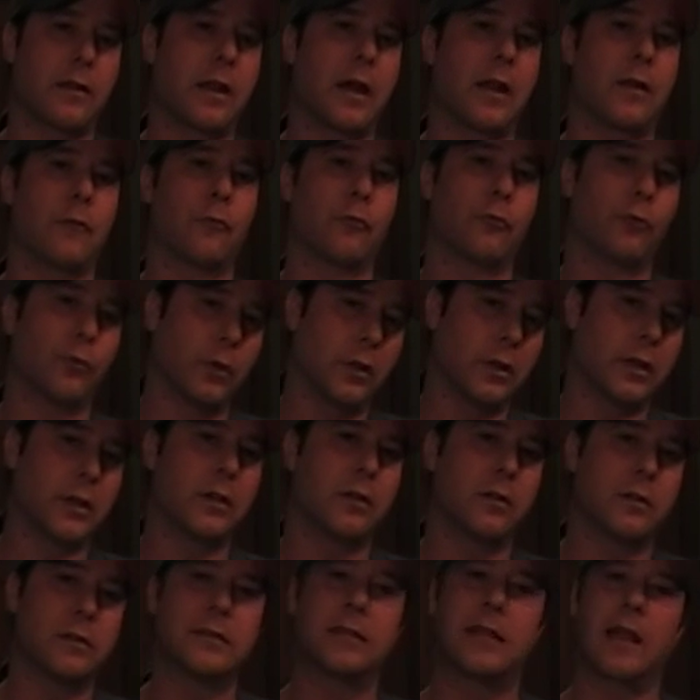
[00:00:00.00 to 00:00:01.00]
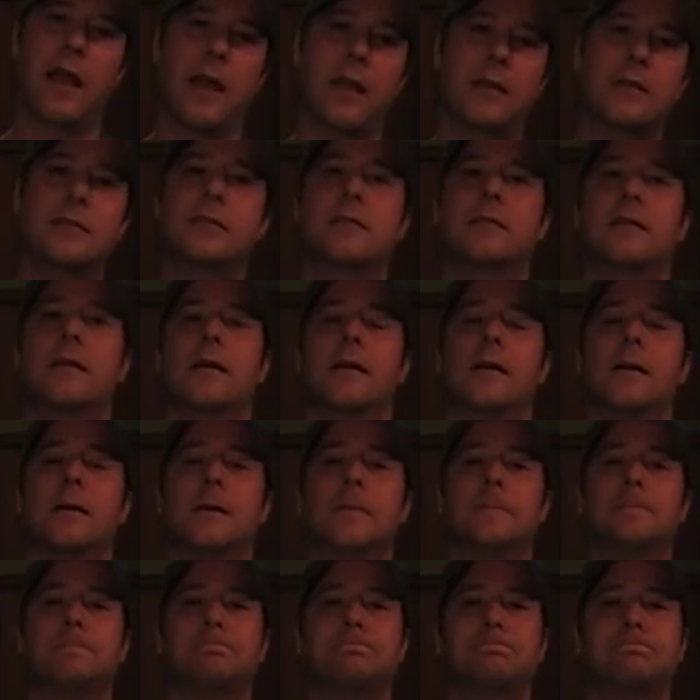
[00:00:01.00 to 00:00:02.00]
got a really good test.
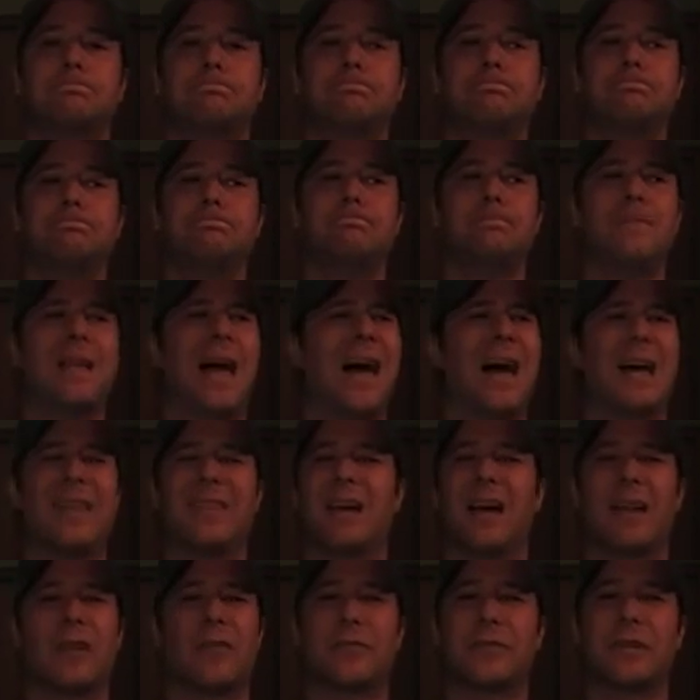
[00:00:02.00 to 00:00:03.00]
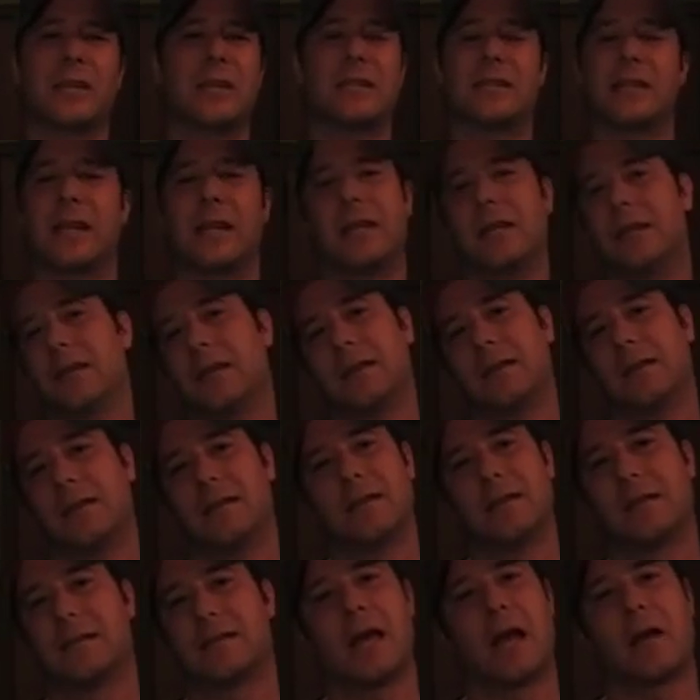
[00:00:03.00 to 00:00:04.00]
I don't think
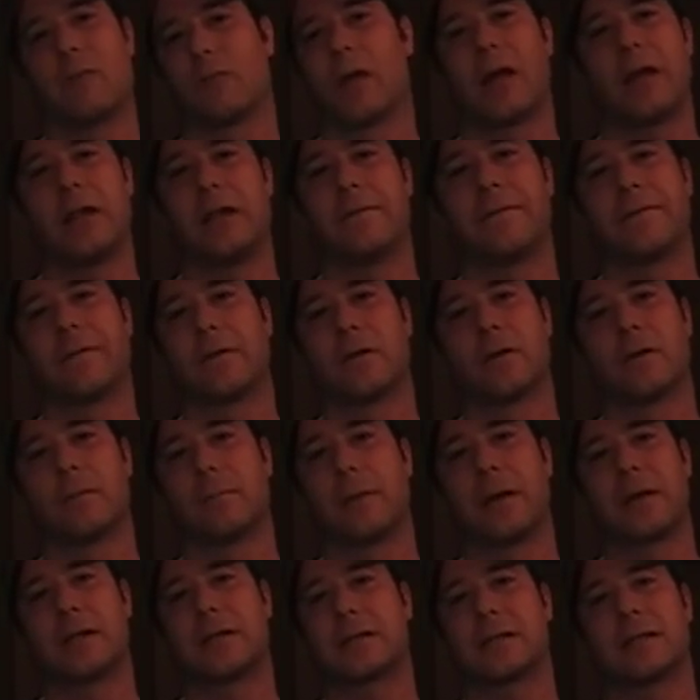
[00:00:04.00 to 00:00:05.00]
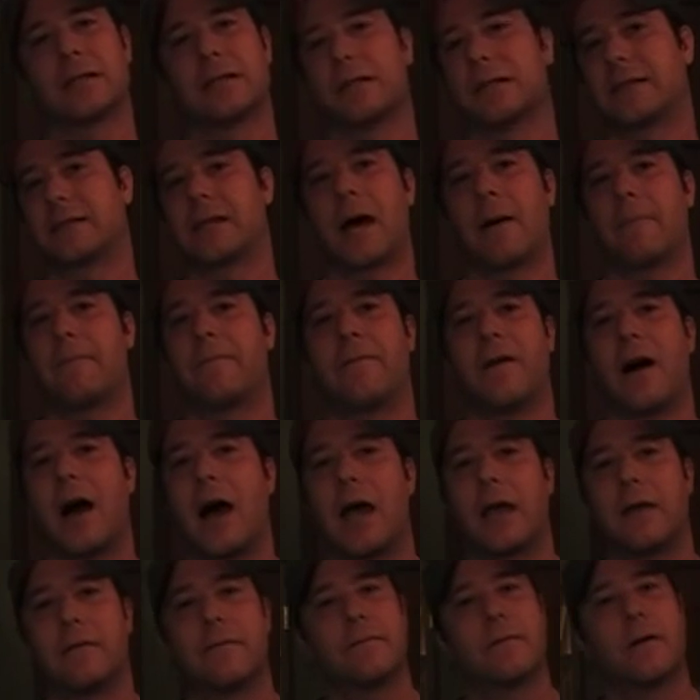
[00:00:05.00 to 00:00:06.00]
he's not ready for basically the top
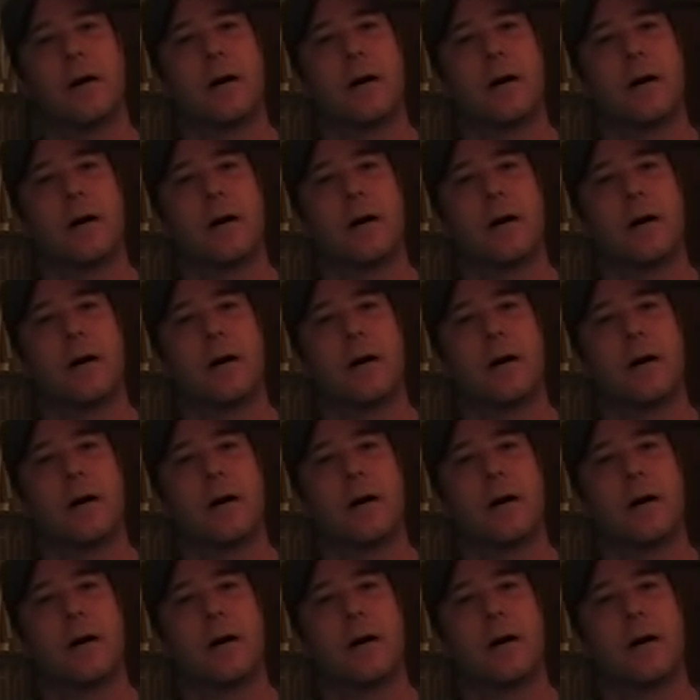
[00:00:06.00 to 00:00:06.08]
five